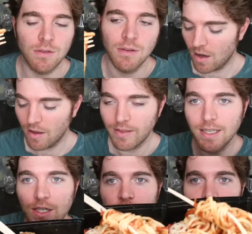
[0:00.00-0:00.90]
Oh,
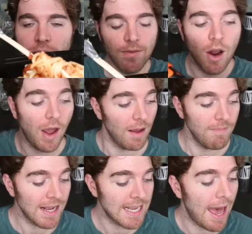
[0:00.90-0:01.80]
this is great. All right, next